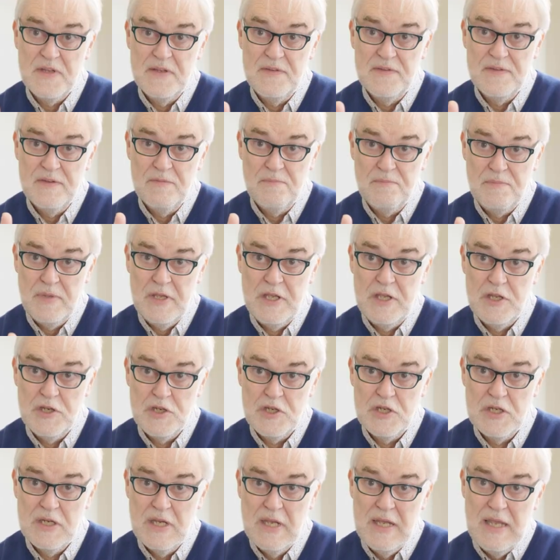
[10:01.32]
sense of
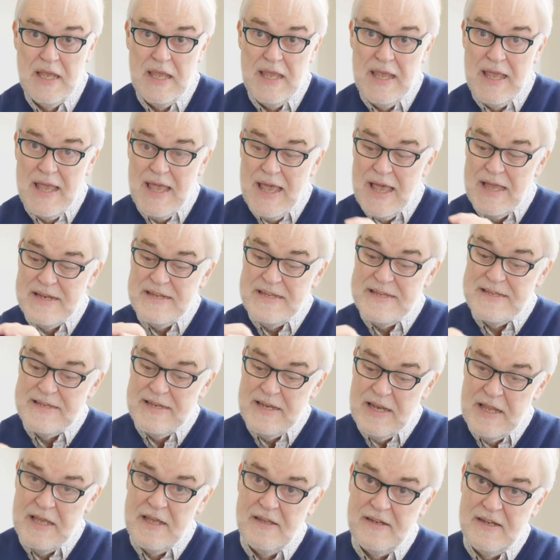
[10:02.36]
pitch, and he's
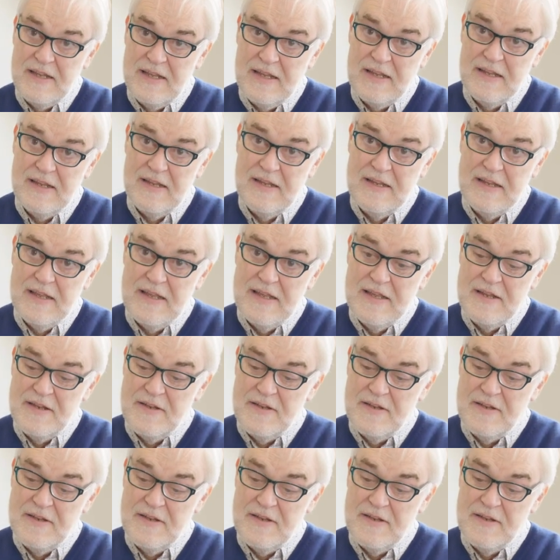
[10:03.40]
learning